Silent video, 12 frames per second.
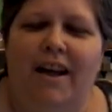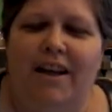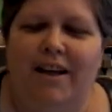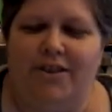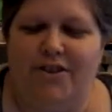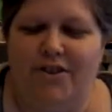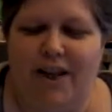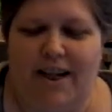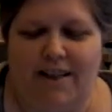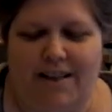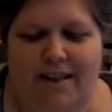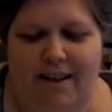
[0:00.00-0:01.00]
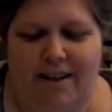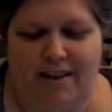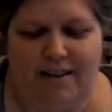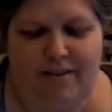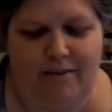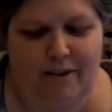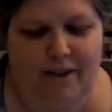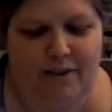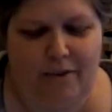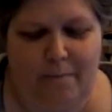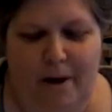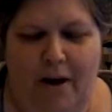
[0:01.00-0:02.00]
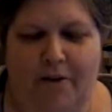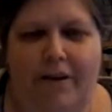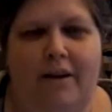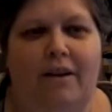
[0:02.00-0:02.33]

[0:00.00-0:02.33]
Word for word: yesterday's uh, video about